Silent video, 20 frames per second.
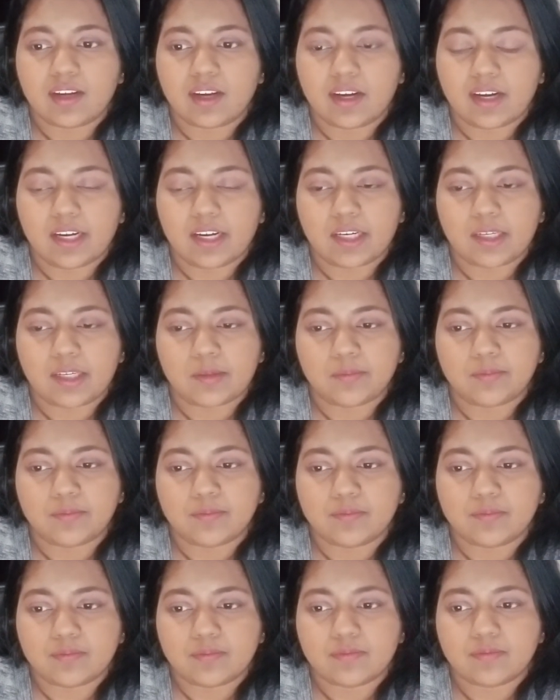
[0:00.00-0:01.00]

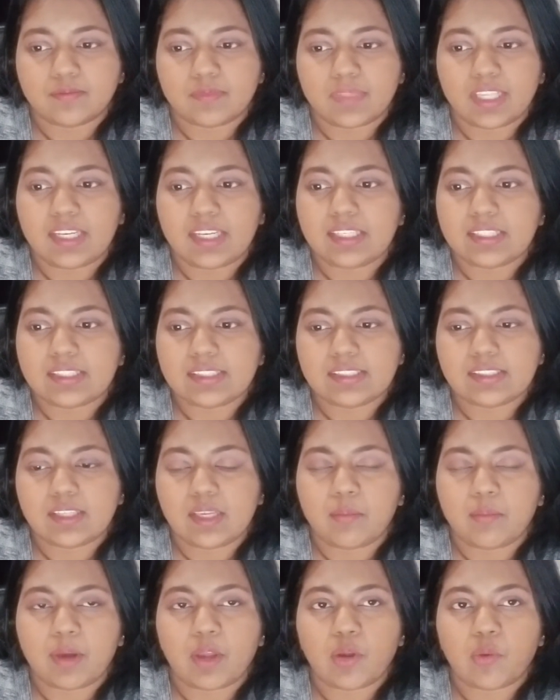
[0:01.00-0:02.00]
It is,
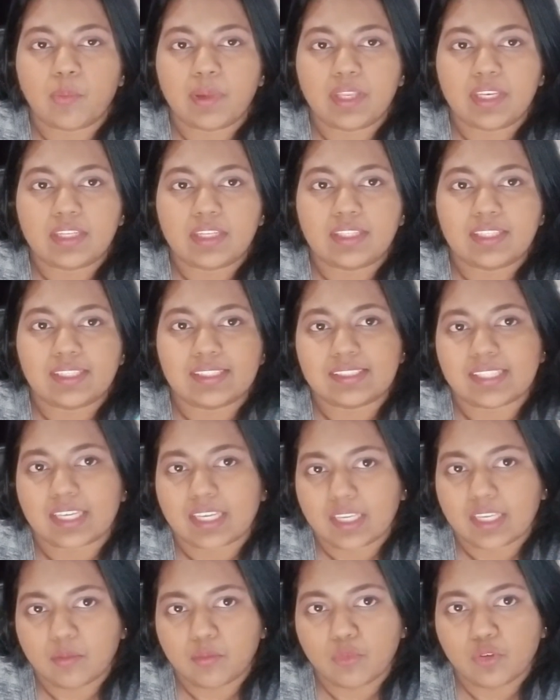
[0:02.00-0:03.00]
in my opinion, the
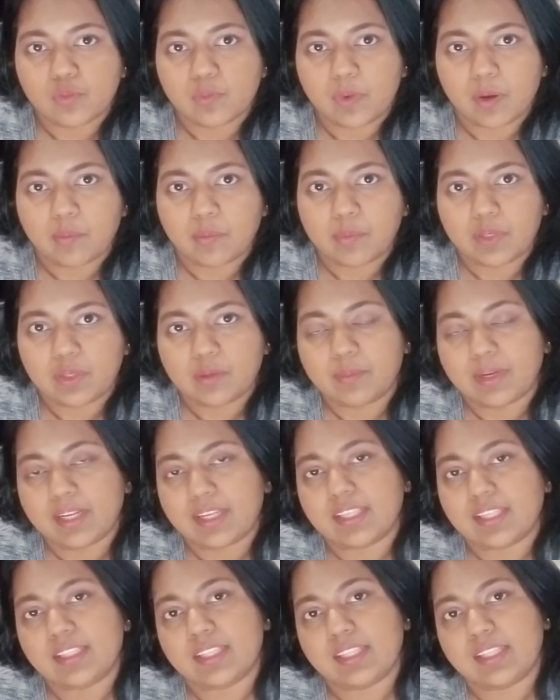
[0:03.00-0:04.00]
second most popular
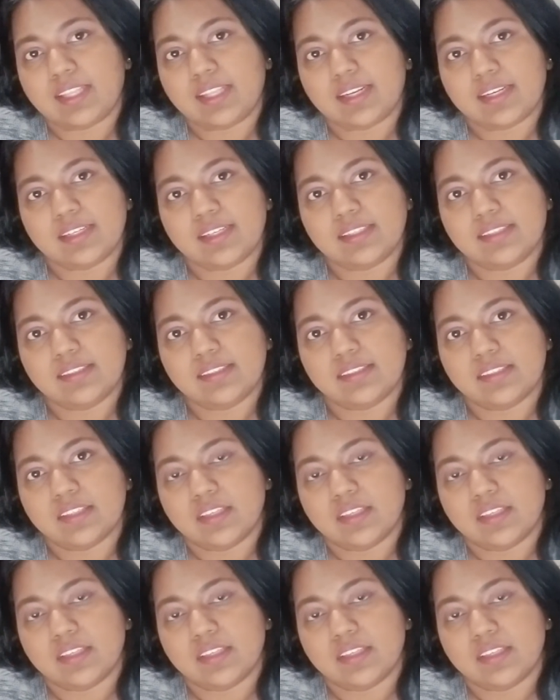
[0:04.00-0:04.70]
bank in the Netherlands.